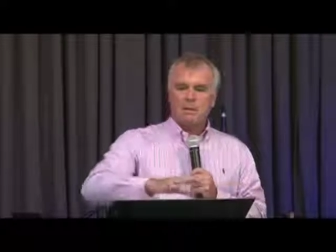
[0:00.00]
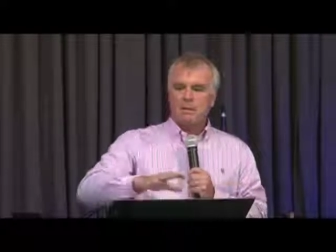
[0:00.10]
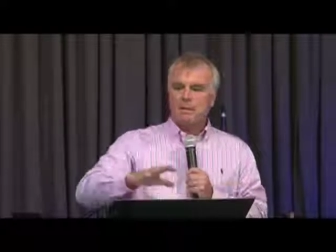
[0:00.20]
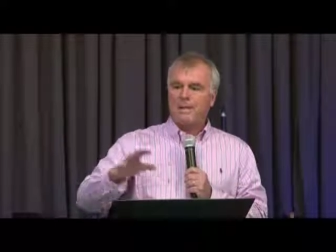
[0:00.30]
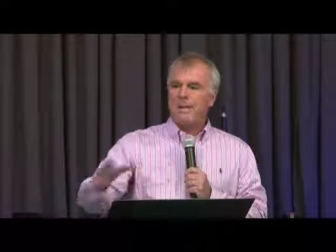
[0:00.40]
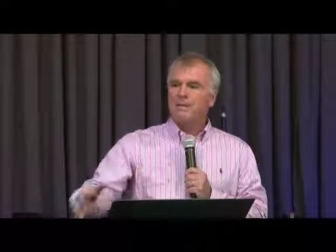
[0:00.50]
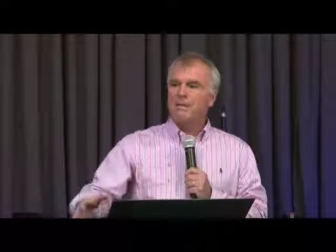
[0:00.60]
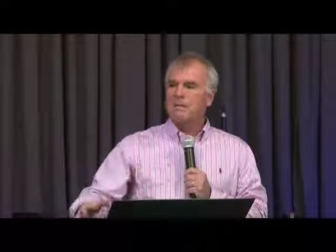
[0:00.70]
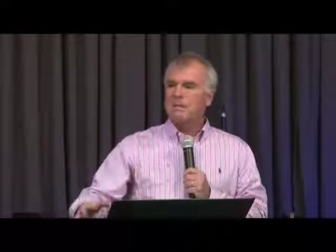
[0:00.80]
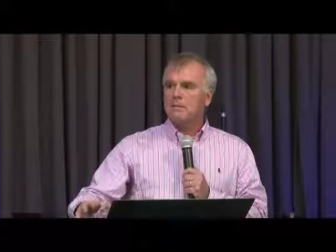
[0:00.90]
are
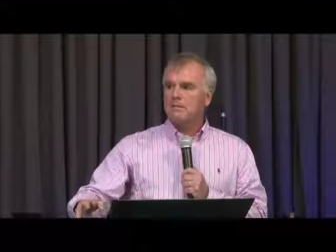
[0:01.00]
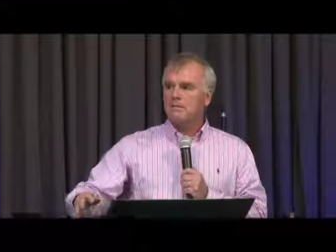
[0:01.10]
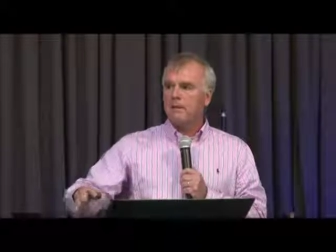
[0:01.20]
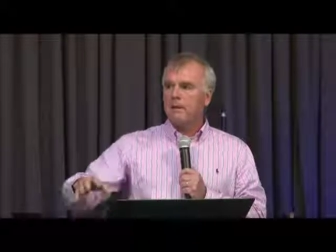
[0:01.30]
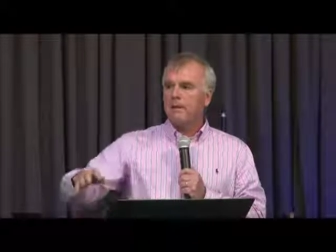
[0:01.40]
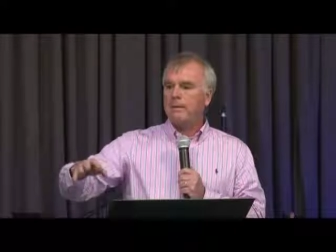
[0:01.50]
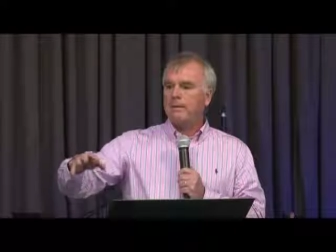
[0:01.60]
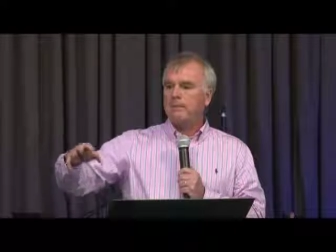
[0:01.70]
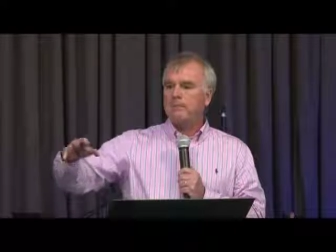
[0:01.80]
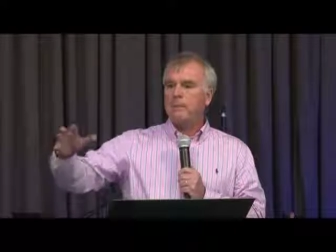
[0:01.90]
killed by
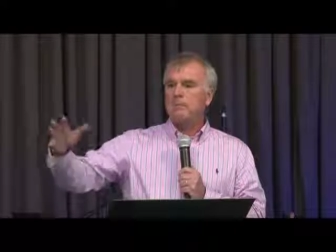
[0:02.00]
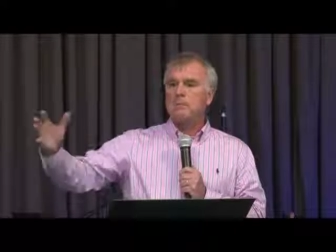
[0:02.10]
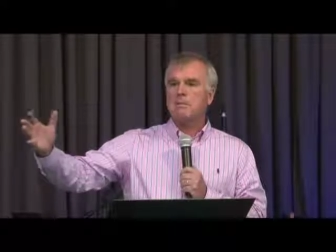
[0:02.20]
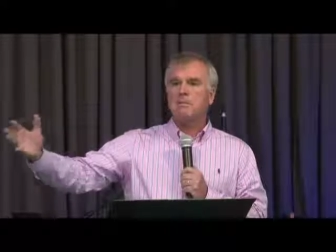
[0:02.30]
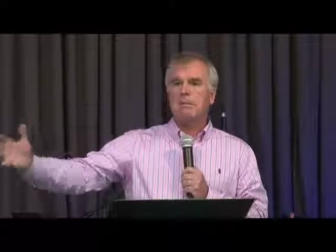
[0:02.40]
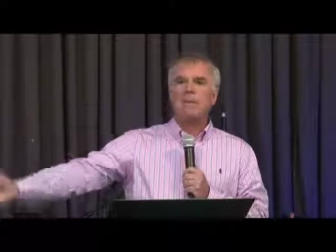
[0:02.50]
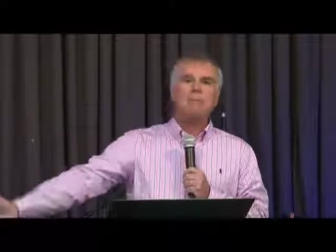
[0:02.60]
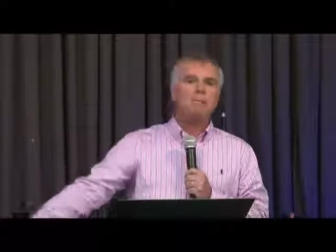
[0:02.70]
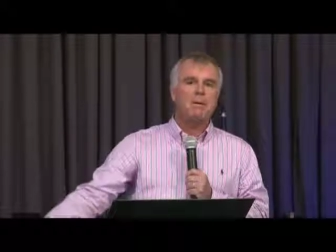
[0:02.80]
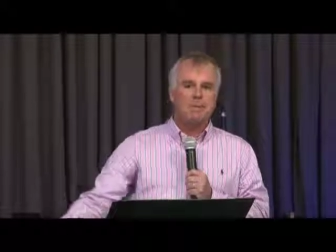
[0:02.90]
members of another
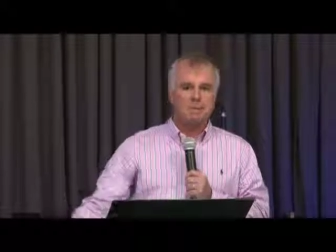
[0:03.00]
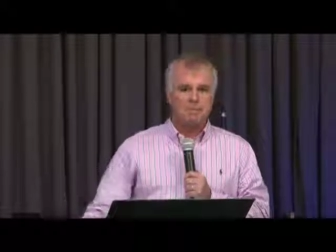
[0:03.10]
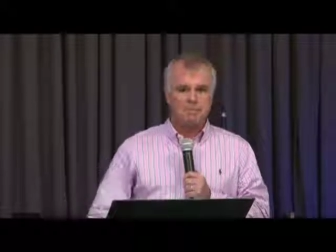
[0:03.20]
party